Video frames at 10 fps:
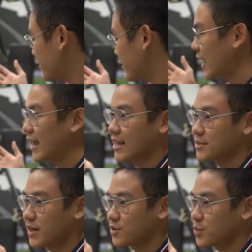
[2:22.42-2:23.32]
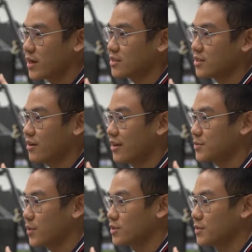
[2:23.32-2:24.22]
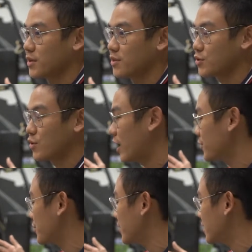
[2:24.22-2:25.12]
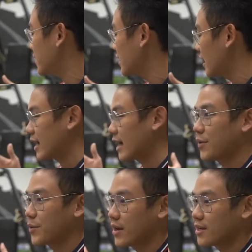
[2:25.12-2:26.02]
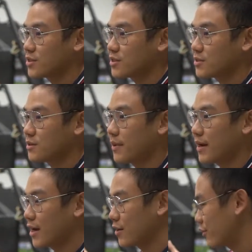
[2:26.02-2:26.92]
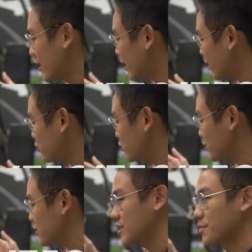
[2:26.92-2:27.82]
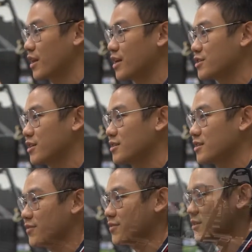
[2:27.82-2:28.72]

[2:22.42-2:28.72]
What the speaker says: cut as much weight as possible. So how do we cut weight is by running it through simulations after